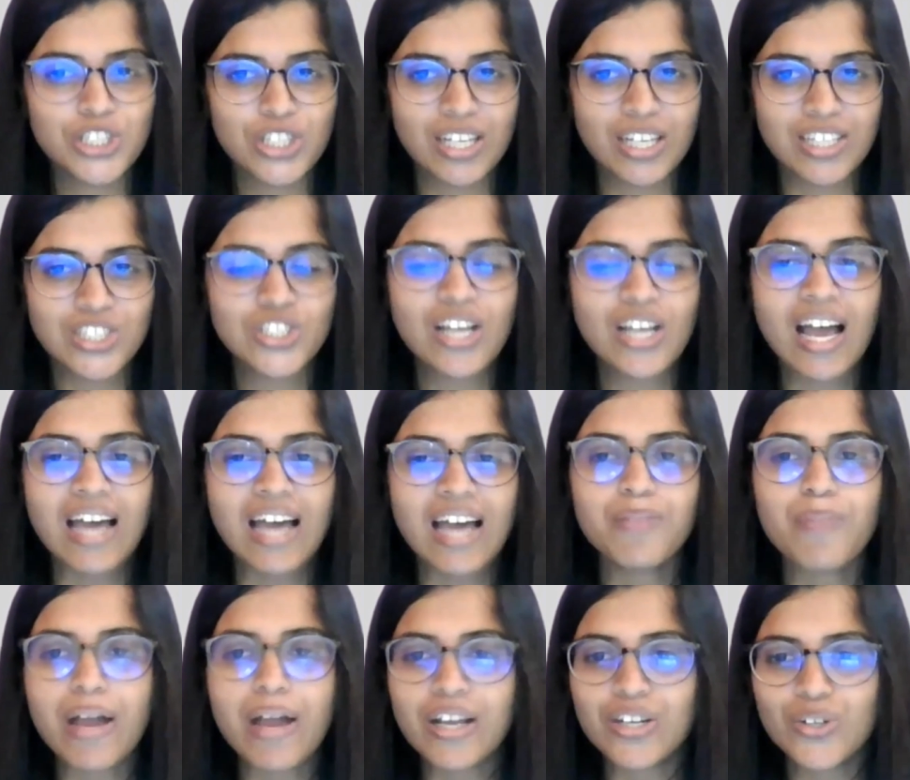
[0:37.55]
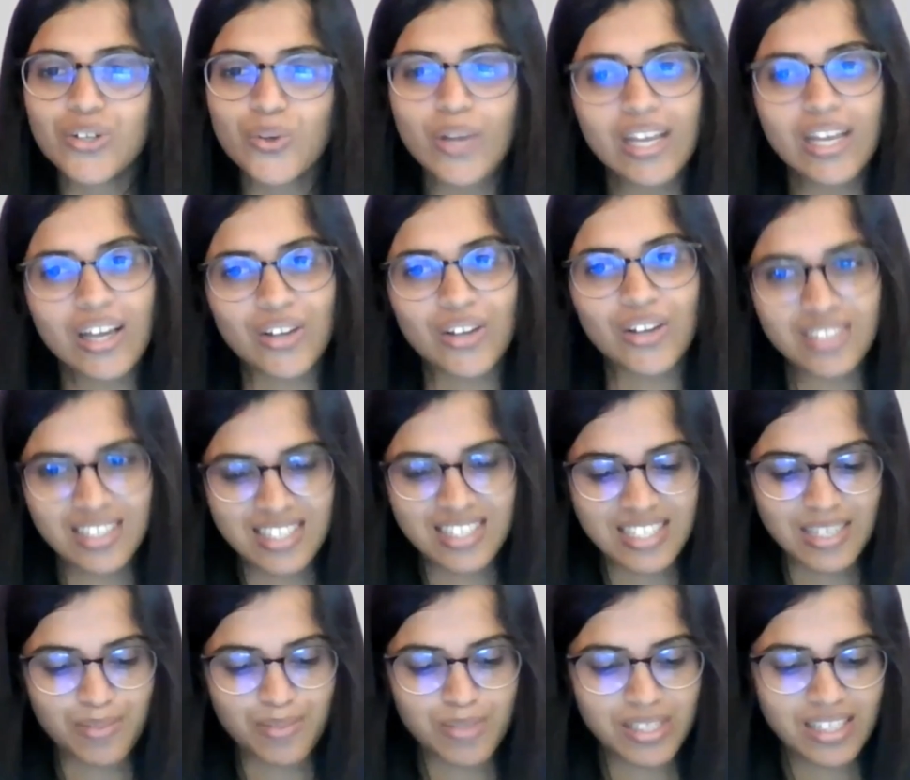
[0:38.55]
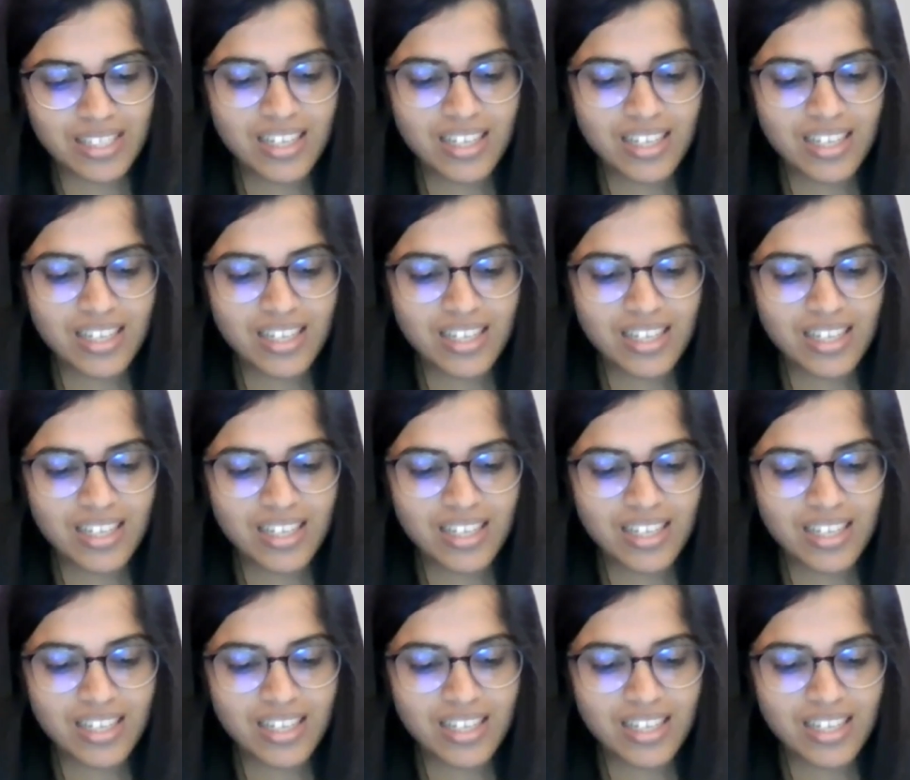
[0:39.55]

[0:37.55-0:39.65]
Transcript: change and mangrove ecosystems.